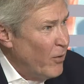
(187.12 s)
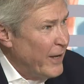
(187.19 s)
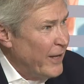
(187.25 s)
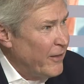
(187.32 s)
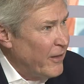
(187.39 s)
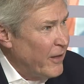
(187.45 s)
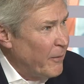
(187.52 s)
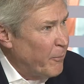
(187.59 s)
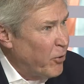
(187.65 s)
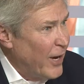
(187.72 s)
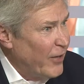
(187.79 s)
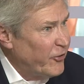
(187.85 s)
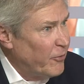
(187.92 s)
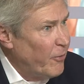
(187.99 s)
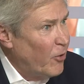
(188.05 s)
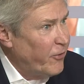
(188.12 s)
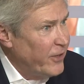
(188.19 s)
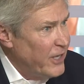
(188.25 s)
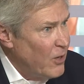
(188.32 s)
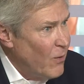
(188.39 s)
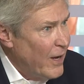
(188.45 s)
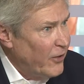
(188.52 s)
in the press of both the
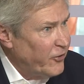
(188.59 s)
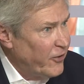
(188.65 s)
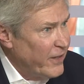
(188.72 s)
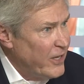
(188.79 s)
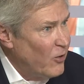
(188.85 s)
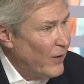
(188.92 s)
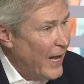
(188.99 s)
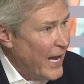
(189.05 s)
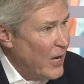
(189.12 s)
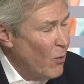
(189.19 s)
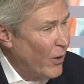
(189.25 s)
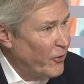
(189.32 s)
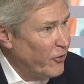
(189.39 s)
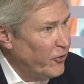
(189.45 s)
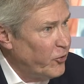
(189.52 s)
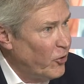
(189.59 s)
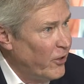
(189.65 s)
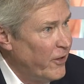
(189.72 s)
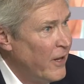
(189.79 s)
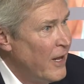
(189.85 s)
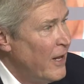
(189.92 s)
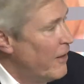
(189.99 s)
U.S. and the U.K. who
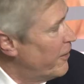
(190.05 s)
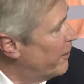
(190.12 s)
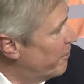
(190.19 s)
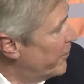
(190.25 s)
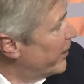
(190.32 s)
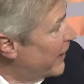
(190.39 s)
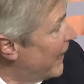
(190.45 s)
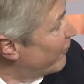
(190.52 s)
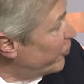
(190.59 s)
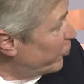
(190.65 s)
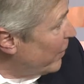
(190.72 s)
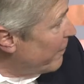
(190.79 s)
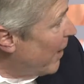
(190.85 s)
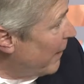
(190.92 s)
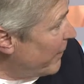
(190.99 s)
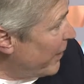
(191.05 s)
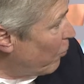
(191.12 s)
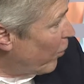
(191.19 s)
understood the, the Coventry bombing,